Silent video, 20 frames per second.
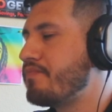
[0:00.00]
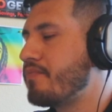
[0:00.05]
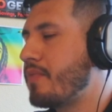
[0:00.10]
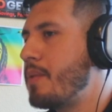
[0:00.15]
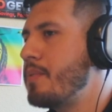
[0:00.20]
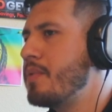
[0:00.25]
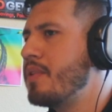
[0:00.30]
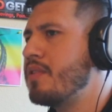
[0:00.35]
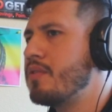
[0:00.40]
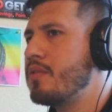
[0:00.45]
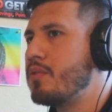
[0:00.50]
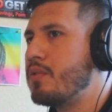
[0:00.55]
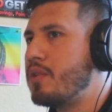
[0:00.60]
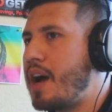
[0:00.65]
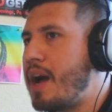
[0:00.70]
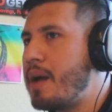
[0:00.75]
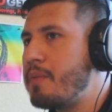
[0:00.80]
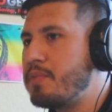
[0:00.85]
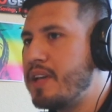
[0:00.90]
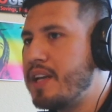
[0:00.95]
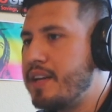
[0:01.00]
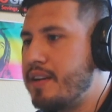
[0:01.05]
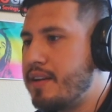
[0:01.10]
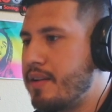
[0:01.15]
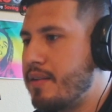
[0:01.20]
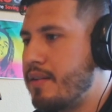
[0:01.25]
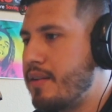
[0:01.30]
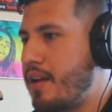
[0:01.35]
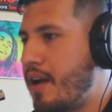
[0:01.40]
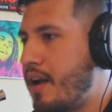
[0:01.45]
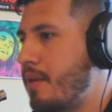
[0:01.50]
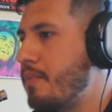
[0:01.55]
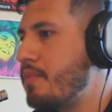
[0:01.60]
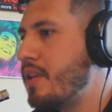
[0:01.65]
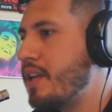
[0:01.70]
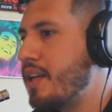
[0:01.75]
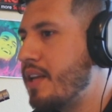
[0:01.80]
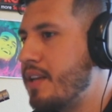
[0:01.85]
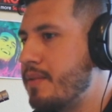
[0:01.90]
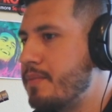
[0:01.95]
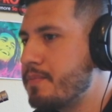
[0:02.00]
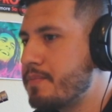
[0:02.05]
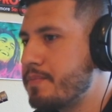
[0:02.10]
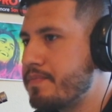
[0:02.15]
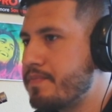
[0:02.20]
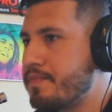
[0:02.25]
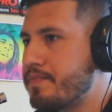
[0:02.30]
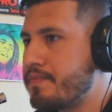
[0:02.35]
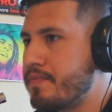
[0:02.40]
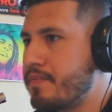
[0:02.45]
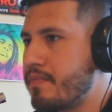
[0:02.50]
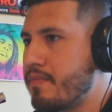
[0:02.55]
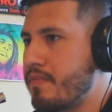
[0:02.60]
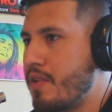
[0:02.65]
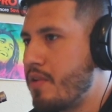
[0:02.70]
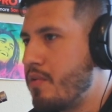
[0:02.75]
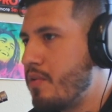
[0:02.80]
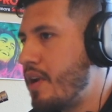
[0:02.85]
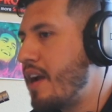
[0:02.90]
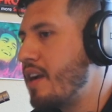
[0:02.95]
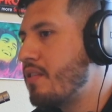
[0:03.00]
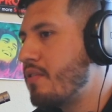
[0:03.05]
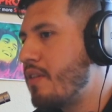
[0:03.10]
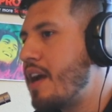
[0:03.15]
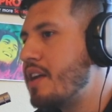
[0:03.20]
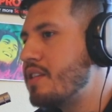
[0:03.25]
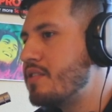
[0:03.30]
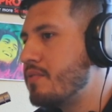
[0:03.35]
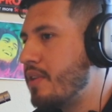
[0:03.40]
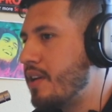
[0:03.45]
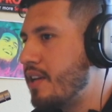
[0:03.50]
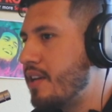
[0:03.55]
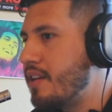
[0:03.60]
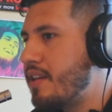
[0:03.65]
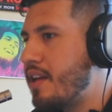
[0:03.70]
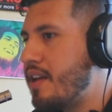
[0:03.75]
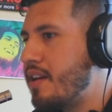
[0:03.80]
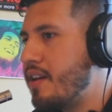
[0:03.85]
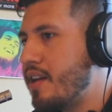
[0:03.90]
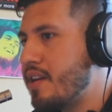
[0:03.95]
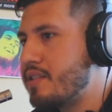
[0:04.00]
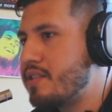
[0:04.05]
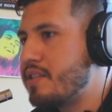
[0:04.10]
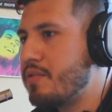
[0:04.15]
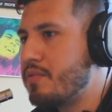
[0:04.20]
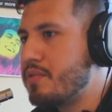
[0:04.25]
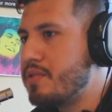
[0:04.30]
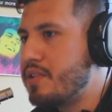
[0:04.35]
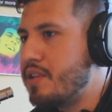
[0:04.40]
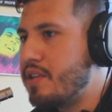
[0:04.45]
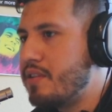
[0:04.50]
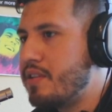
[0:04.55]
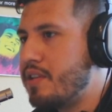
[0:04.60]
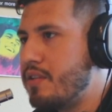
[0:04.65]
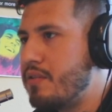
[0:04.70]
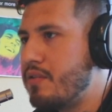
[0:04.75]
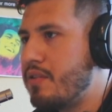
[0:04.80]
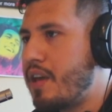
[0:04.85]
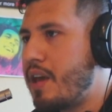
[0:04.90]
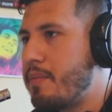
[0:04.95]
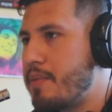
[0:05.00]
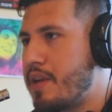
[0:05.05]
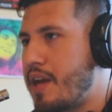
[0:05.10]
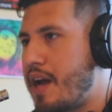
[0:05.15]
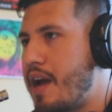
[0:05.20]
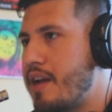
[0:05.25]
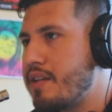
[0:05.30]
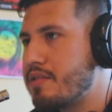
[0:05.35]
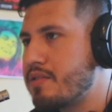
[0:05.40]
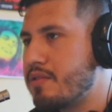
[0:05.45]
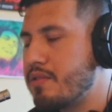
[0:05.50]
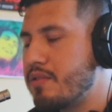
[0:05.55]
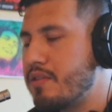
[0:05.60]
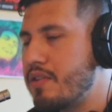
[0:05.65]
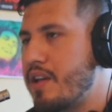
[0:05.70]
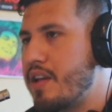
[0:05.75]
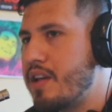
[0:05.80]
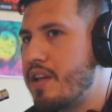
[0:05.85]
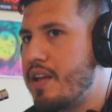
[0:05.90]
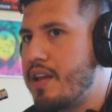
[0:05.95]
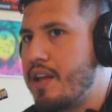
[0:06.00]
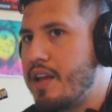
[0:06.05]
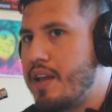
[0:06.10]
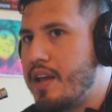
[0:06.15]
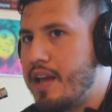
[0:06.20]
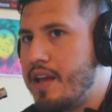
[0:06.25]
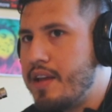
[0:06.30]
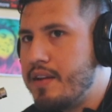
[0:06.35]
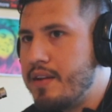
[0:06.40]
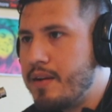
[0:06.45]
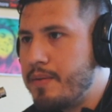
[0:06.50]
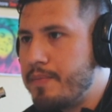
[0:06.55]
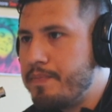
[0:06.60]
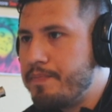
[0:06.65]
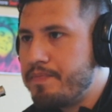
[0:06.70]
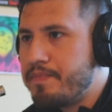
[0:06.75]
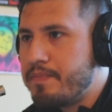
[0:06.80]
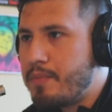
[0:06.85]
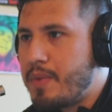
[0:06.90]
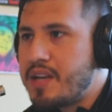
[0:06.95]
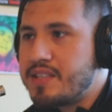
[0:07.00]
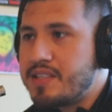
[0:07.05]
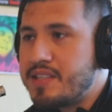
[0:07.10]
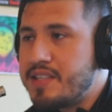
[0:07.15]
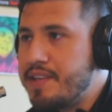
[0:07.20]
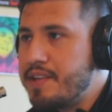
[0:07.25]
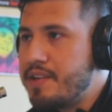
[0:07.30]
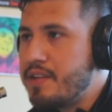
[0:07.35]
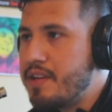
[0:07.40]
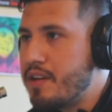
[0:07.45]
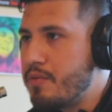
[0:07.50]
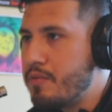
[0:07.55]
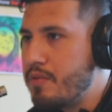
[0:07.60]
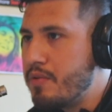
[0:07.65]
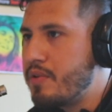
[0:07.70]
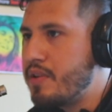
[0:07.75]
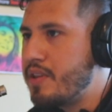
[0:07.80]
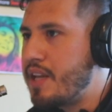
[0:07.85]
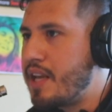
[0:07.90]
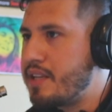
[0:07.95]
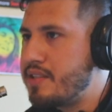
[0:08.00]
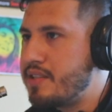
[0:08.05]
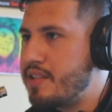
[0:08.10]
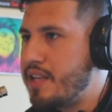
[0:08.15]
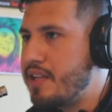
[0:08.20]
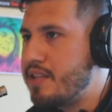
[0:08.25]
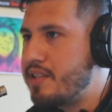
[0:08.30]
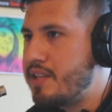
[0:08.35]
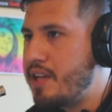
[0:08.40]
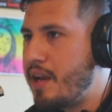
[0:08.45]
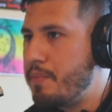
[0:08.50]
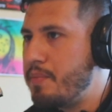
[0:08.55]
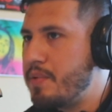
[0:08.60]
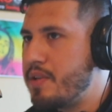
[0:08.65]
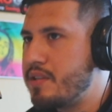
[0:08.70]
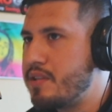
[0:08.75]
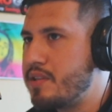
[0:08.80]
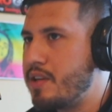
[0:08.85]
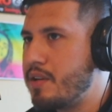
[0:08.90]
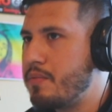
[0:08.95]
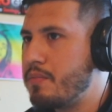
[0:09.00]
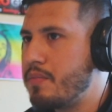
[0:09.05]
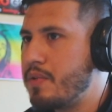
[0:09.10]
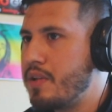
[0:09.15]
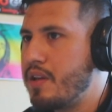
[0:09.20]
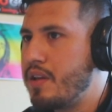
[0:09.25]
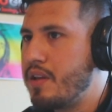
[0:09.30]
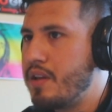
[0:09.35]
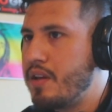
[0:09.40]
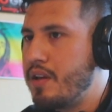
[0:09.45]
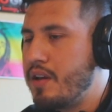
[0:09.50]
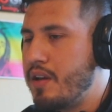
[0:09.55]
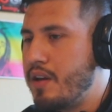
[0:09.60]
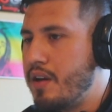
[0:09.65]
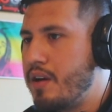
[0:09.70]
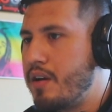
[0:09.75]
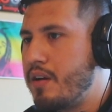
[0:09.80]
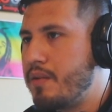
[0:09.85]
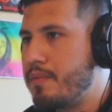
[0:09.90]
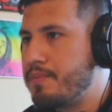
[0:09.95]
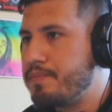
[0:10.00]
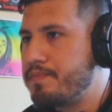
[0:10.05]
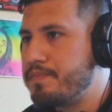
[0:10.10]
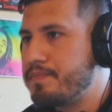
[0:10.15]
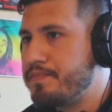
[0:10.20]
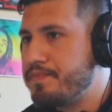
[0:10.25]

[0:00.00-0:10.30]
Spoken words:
I mean, well, I played when I graduated. That next year was the year that you came into high school, and my senior year we won that state championship, and